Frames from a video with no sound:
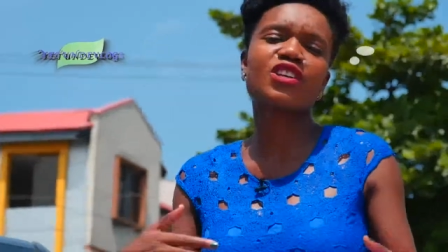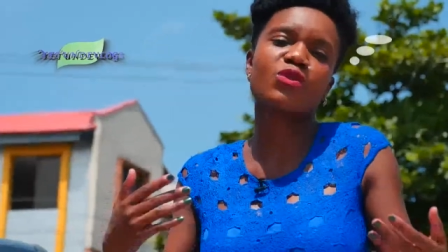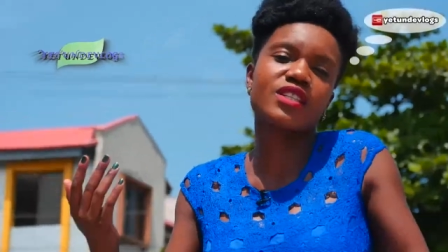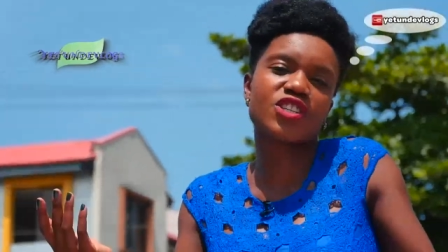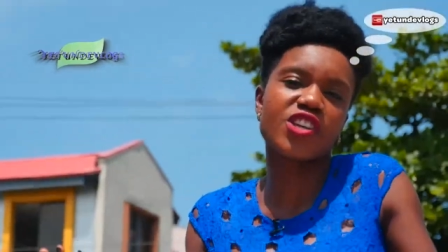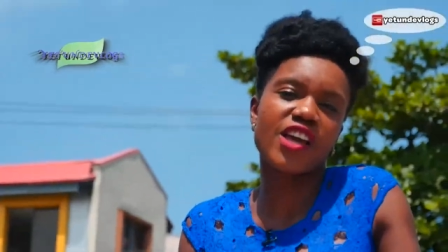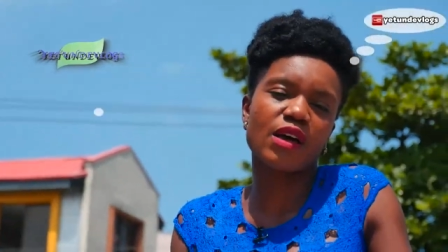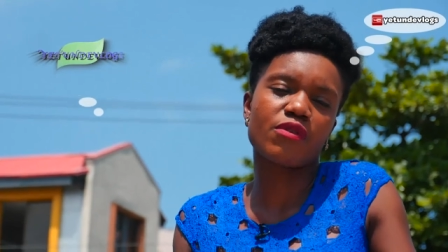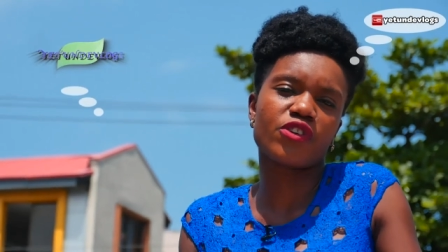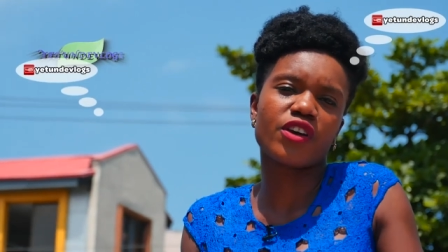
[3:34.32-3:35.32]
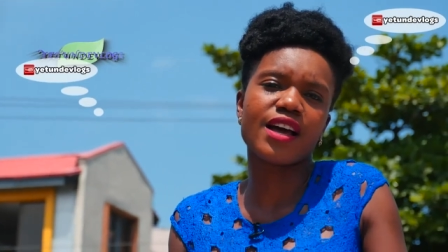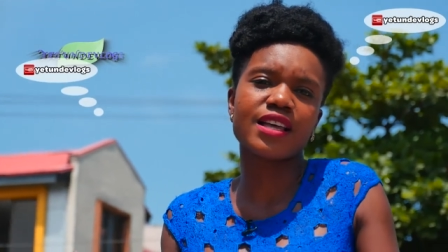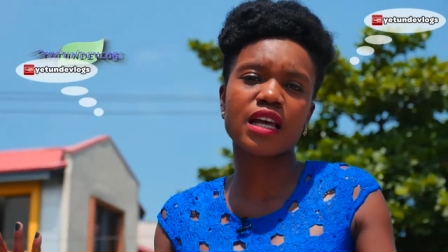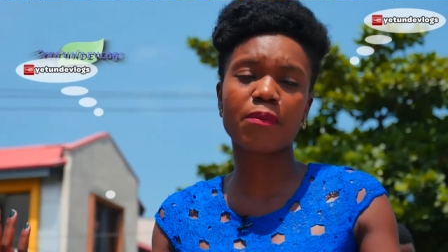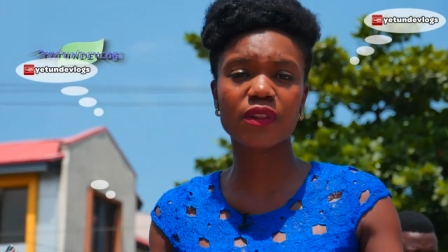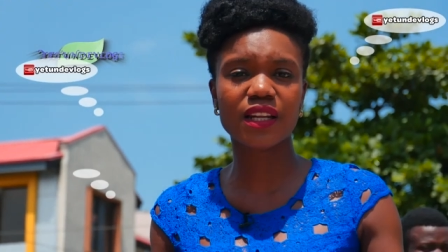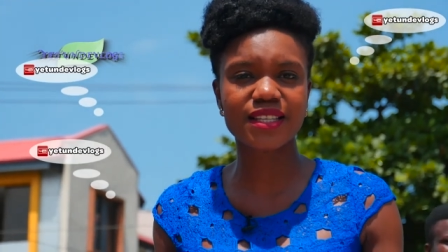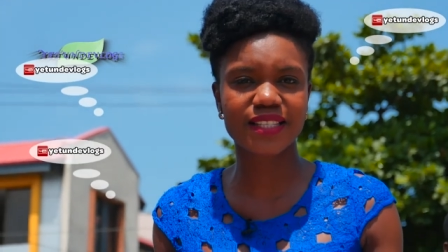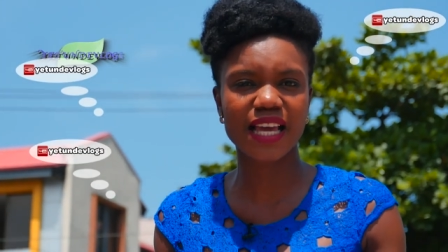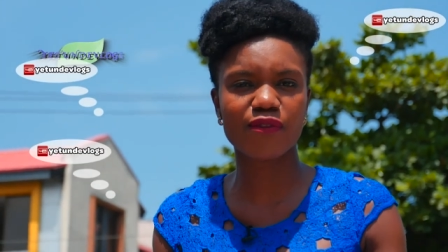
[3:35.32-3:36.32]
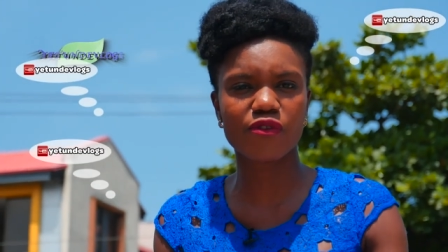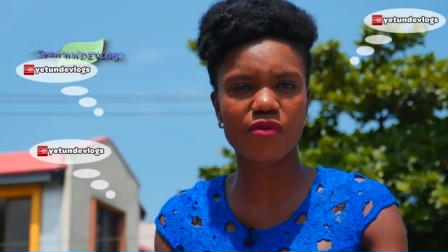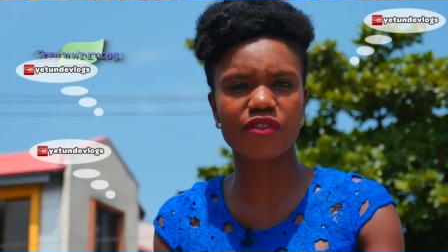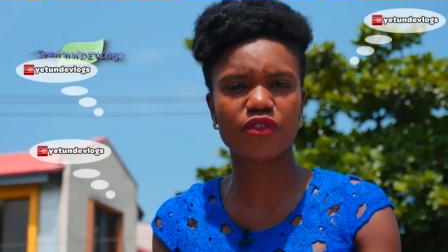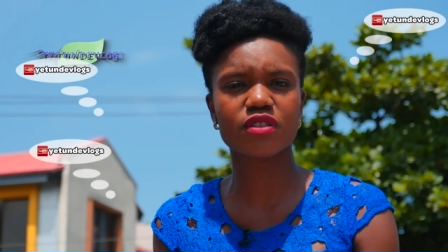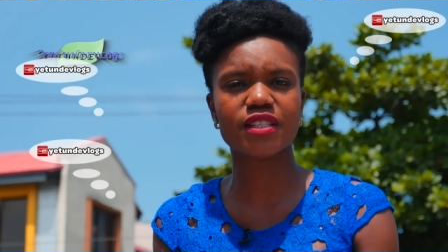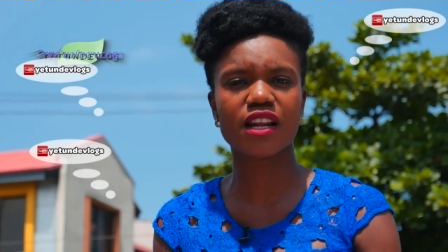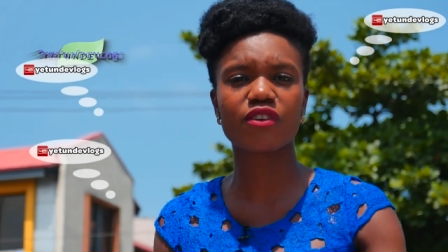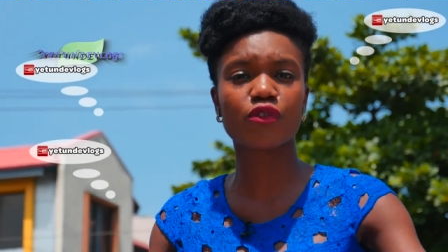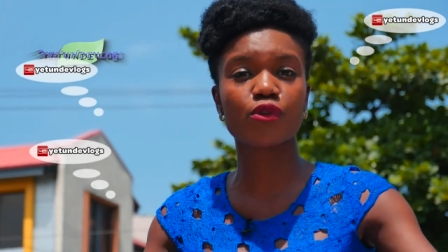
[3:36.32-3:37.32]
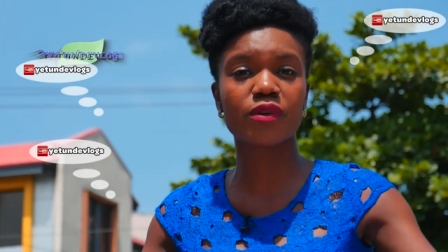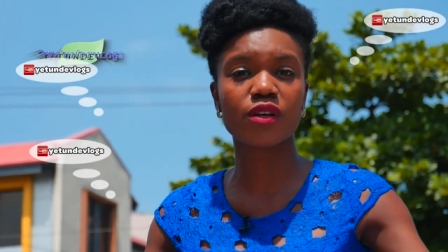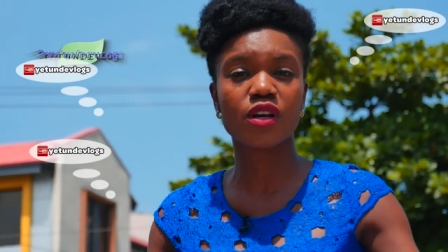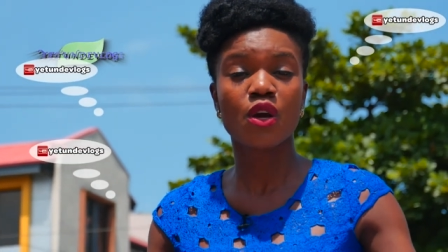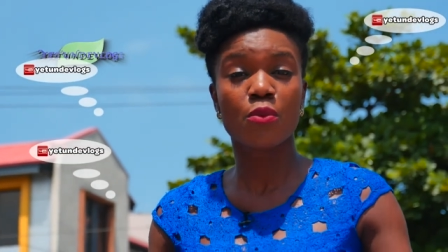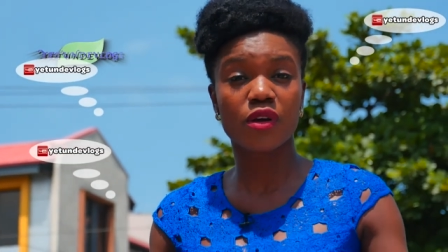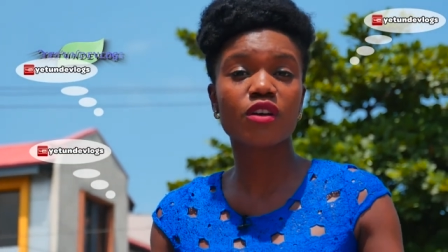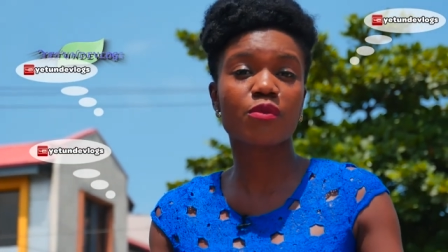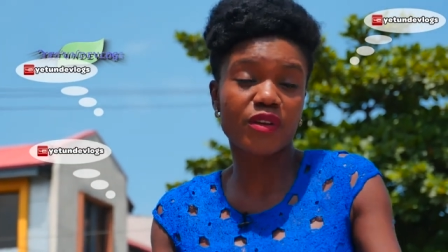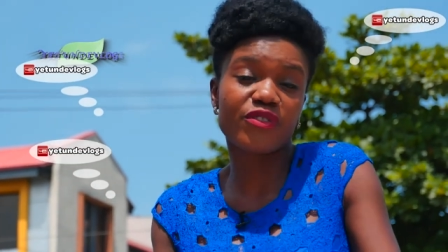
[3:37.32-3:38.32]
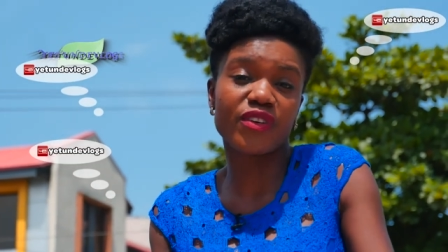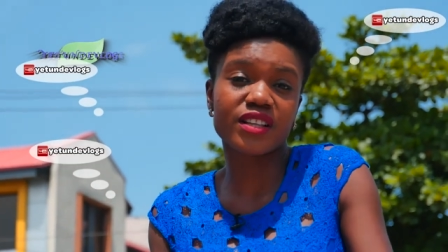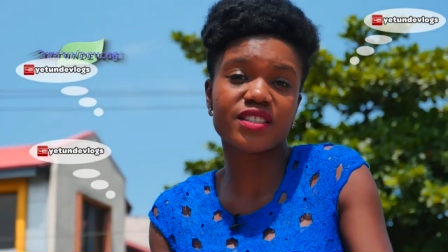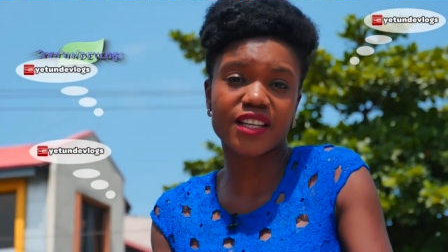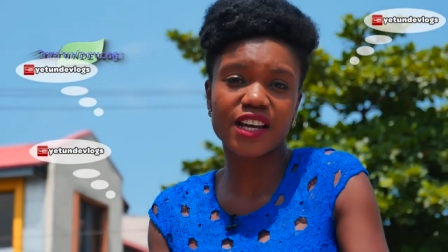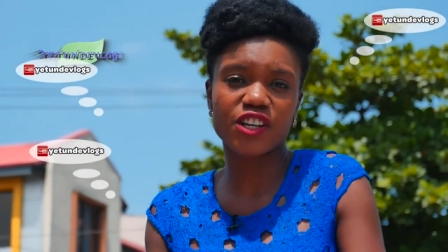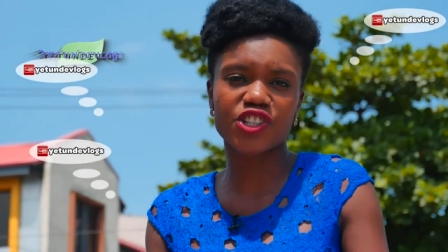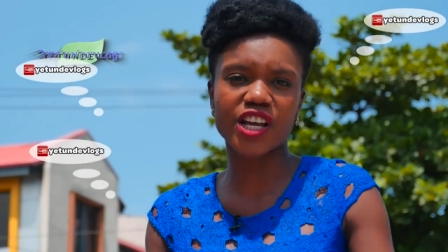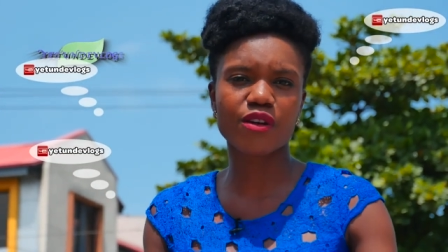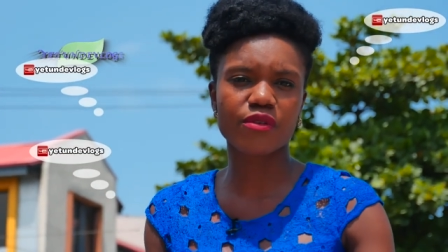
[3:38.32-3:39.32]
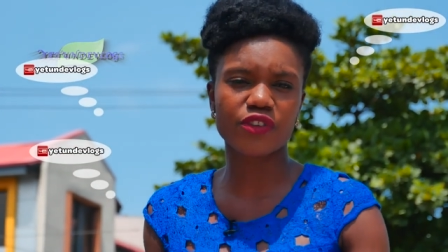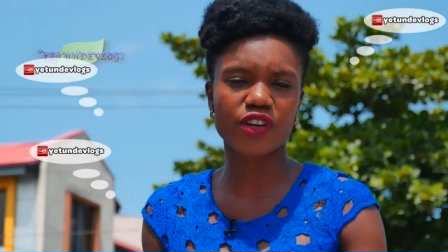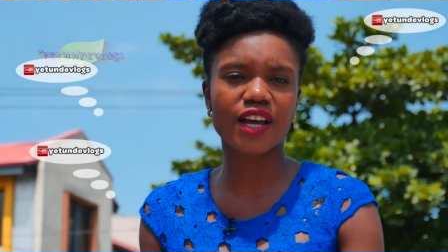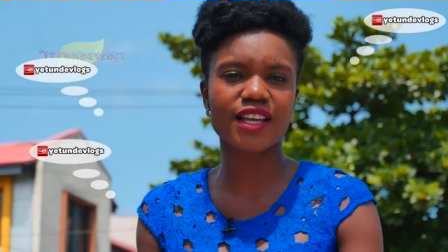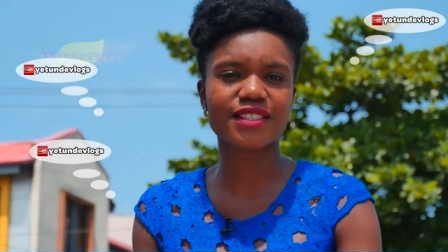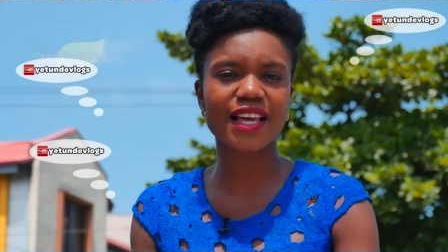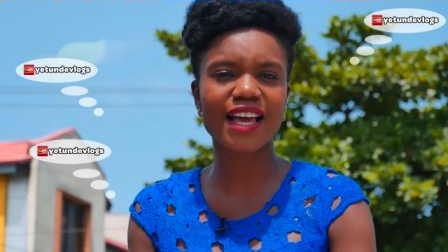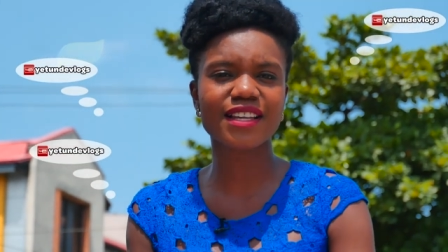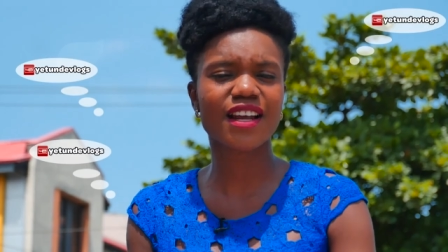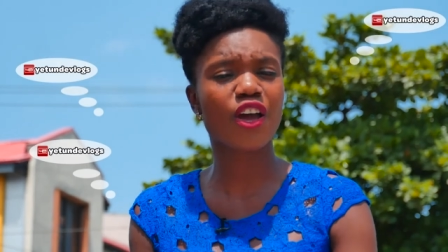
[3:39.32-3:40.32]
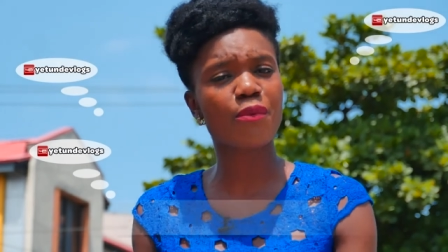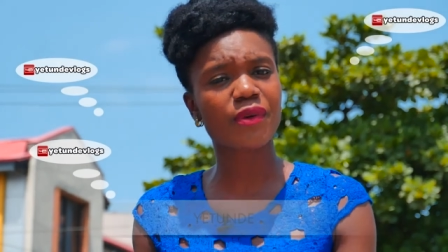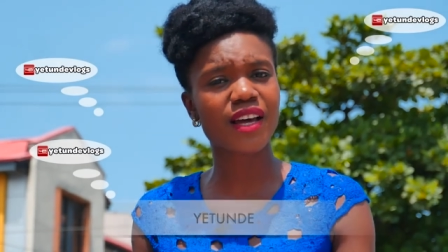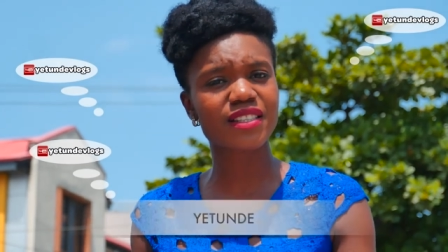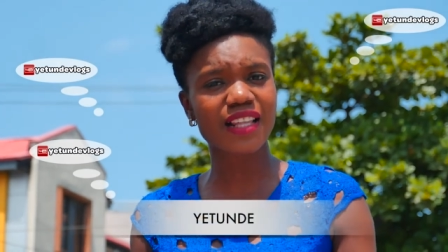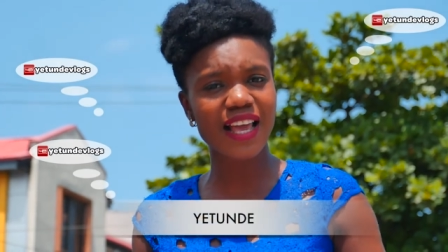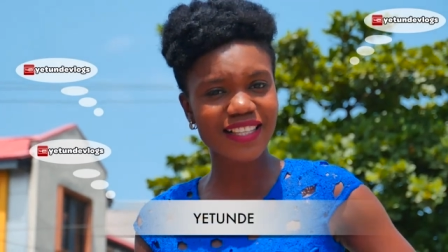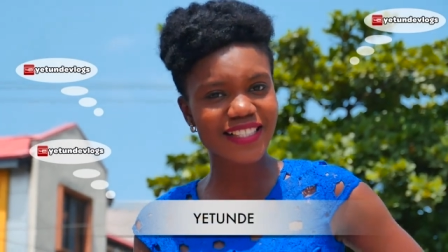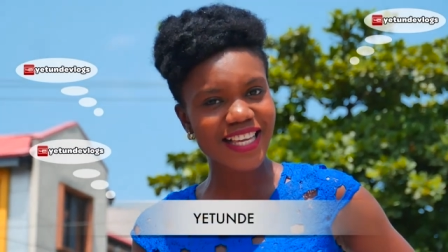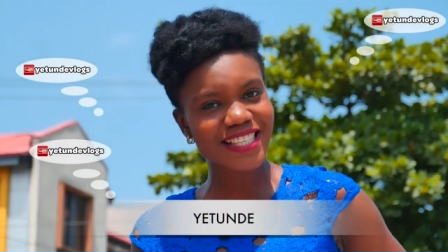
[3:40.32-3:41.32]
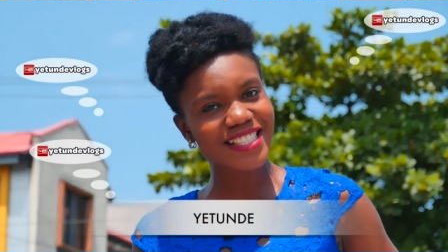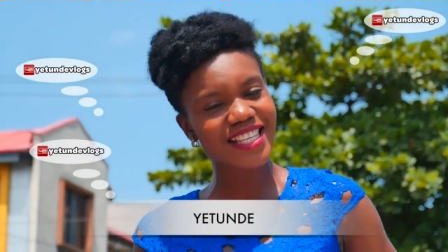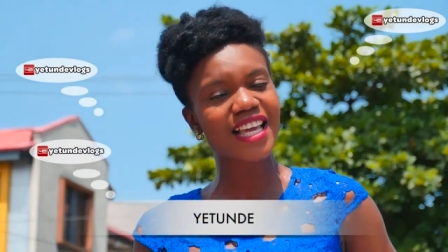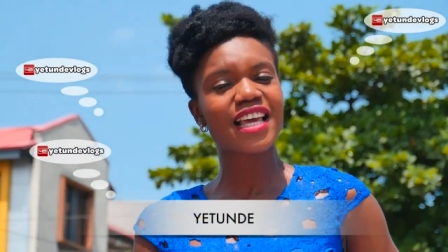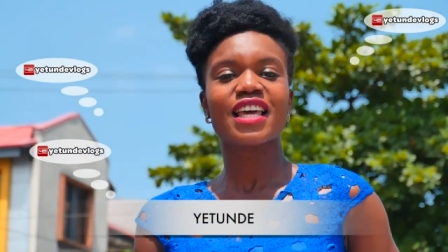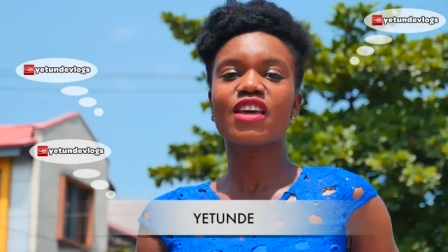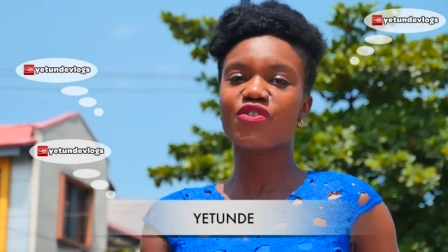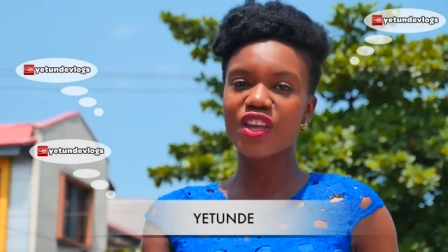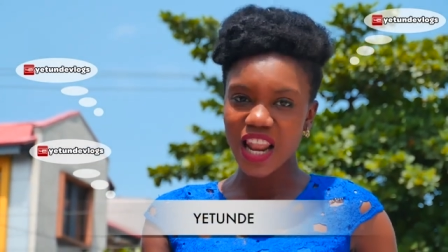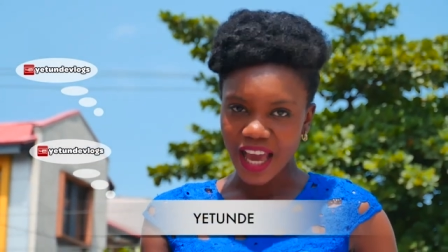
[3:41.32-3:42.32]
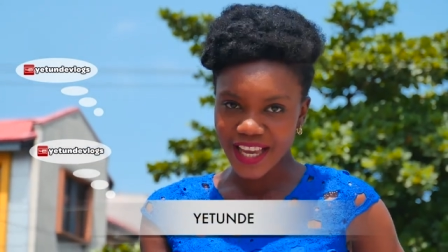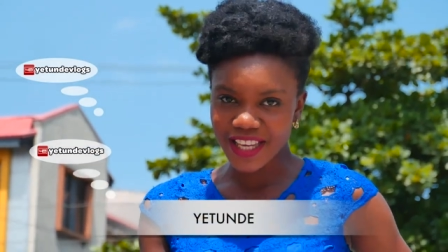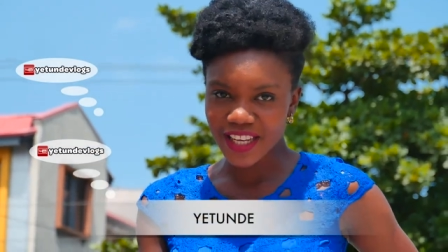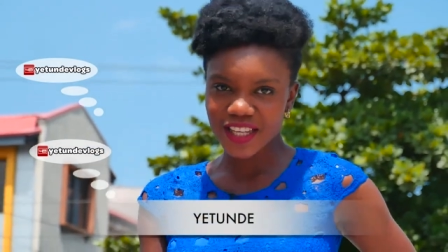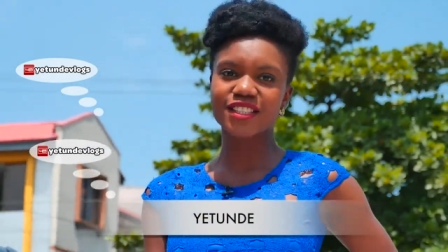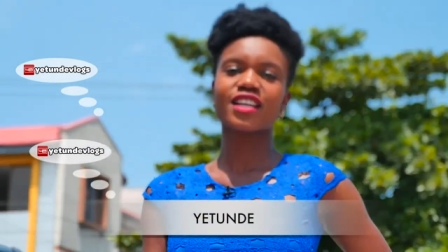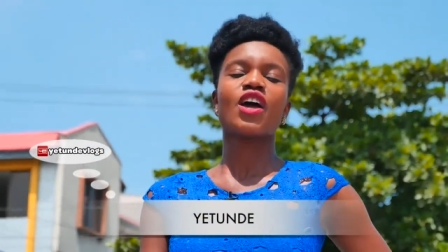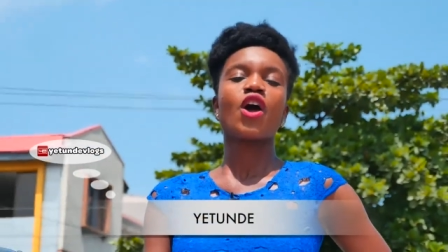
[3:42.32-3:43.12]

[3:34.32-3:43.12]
I just wanted to share that with you guys. I put the list together with my fiance and I thought it would be, be fun to kind of share it with you guys. And I hope you guys liked it. If you liked,